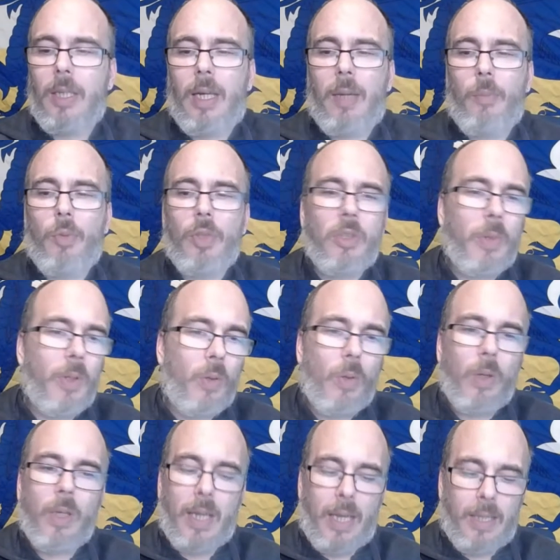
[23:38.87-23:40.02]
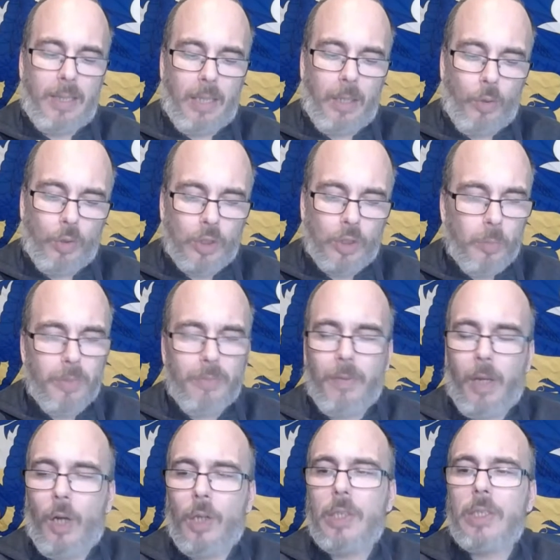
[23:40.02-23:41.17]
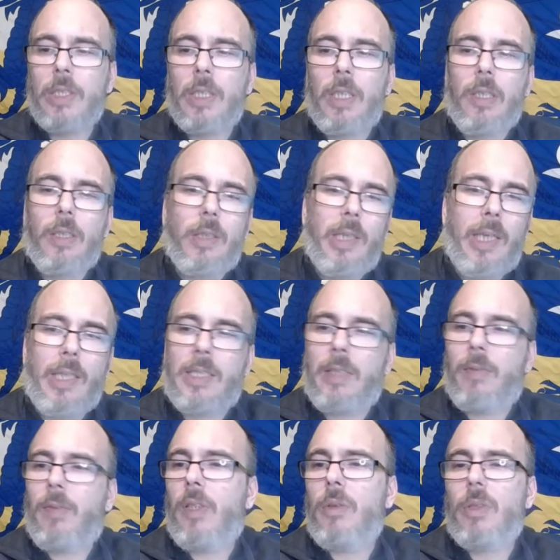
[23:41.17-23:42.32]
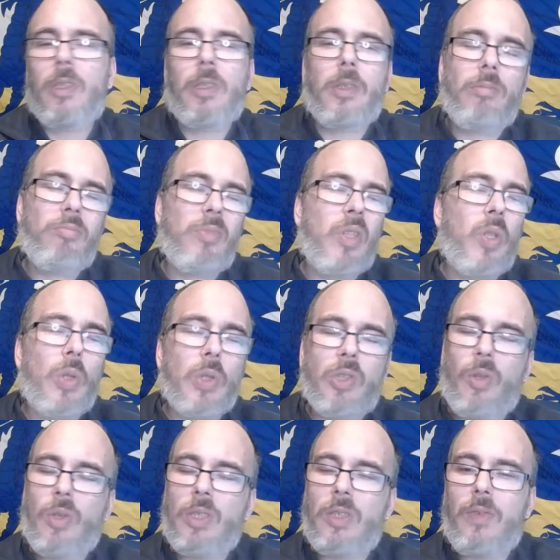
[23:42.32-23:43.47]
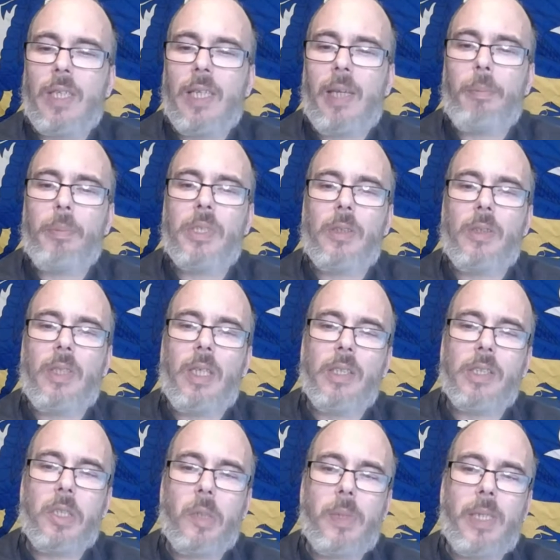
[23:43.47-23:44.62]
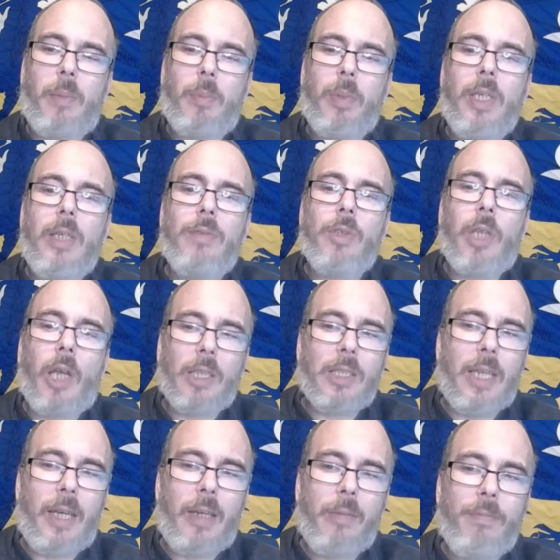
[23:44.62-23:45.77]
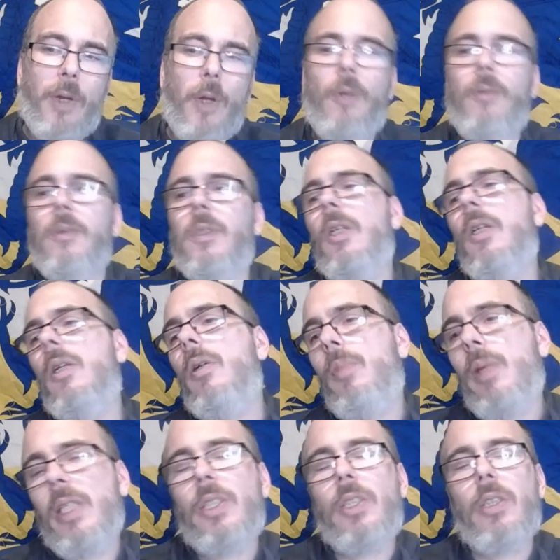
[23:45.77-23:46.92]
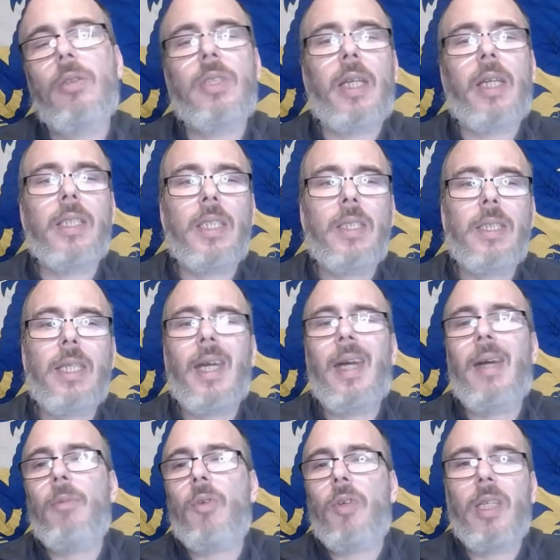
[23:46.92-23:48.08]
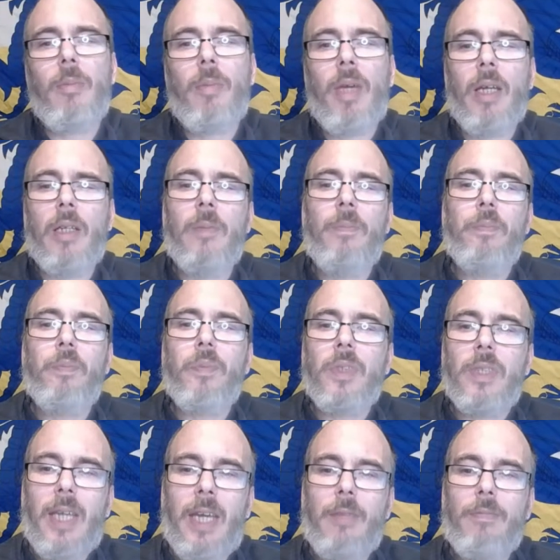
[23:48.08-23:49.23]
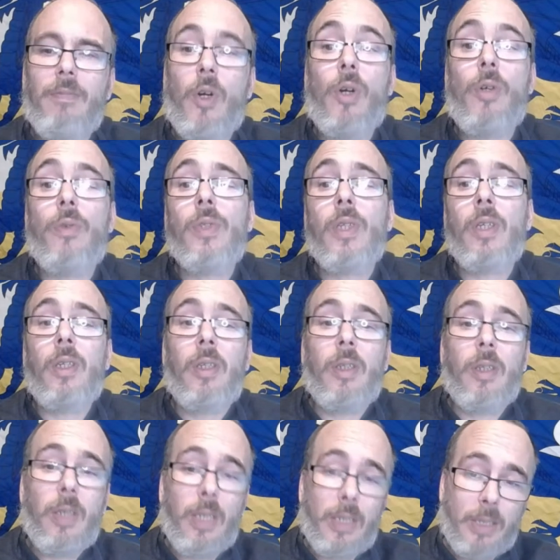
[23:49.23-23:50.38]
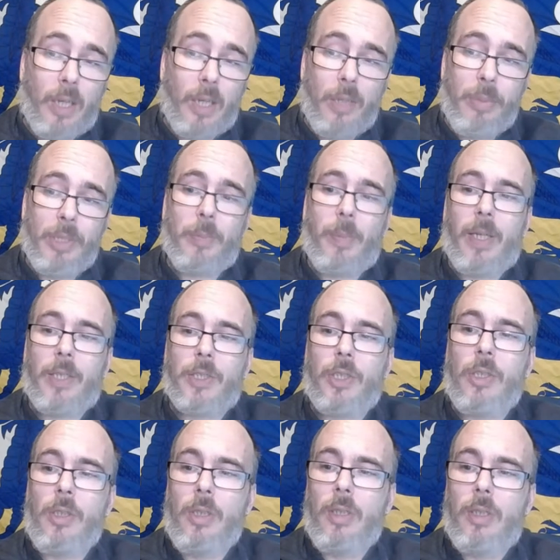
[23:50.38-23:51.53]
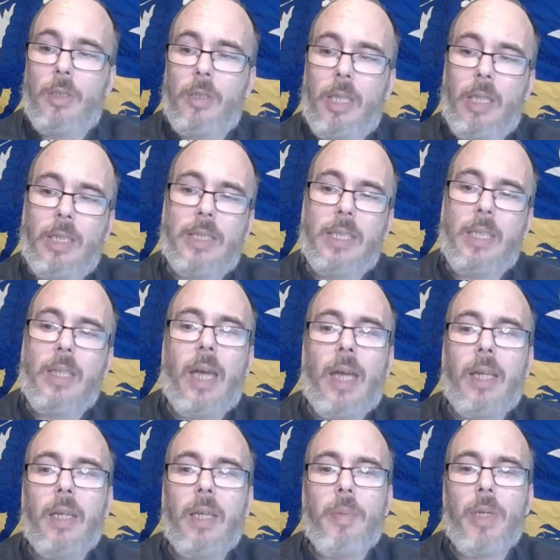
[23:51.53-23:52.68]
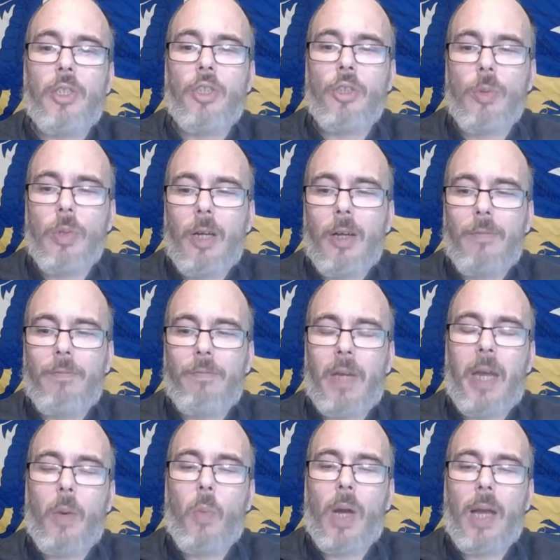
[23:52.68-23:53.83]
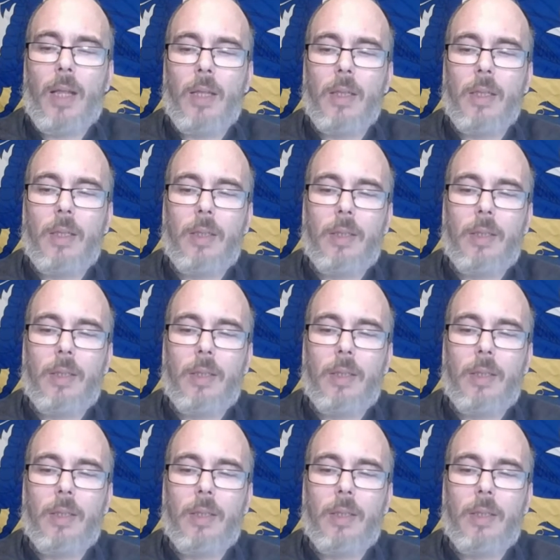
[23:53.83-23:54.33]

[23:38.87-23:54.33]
And we'll do it all again. There'll also be vlogs, interviews, all sorts of clips and things going up. If you'd like to get involved, please do send us a DM or an email. Get involved. It's going to be special. Until then, I bid you a farewell.